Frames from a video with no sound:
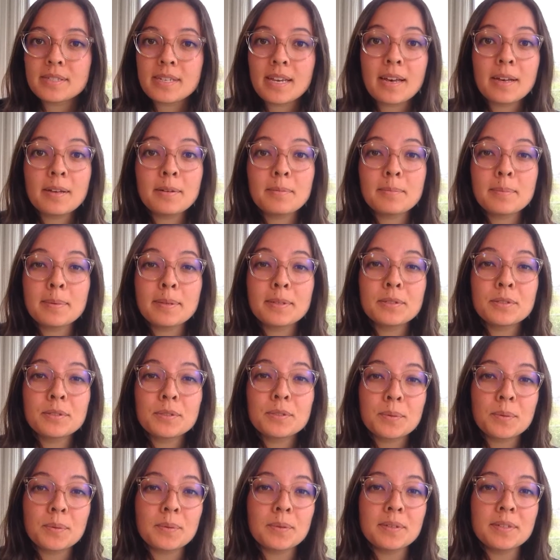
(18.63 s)
to help build
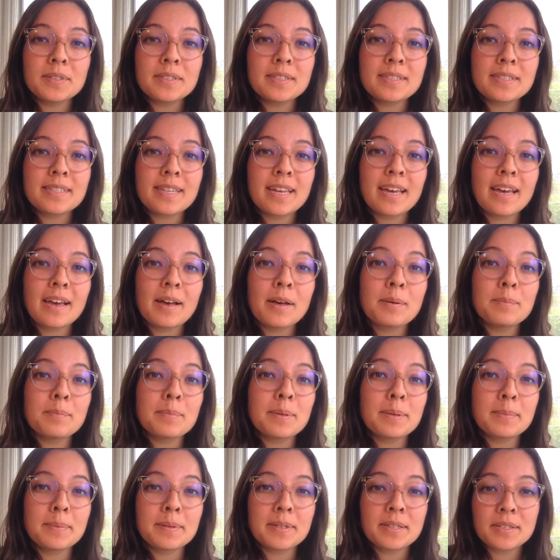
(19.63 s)
tools that help
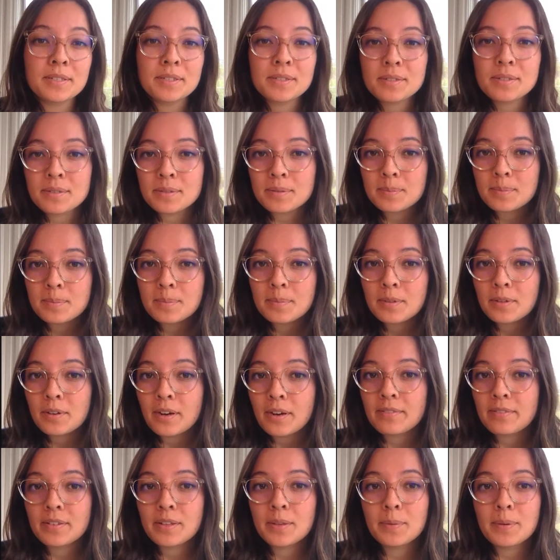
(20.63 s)
people consume
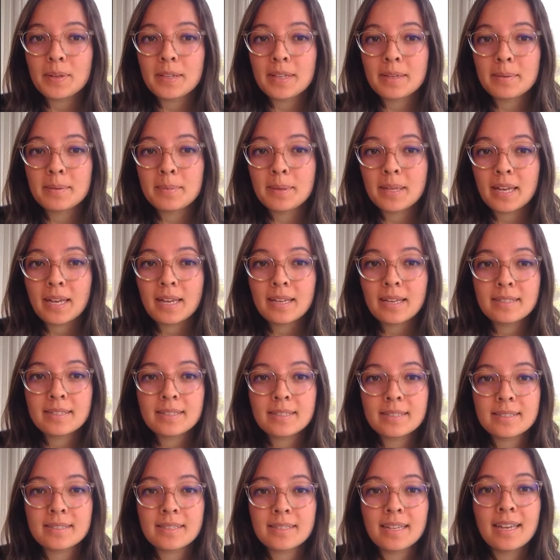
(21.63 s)
GraphQL
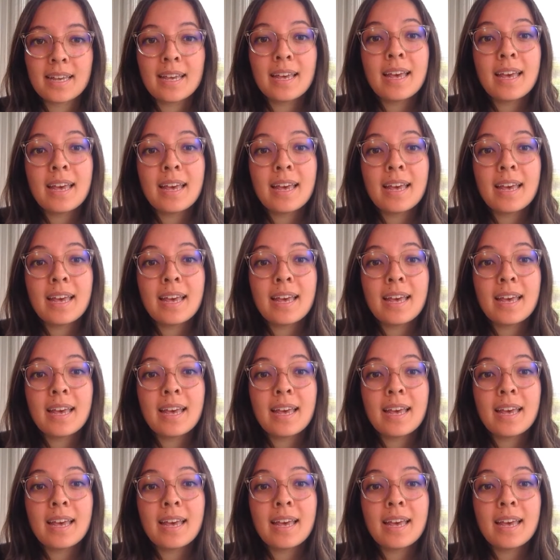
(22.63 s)
APIs.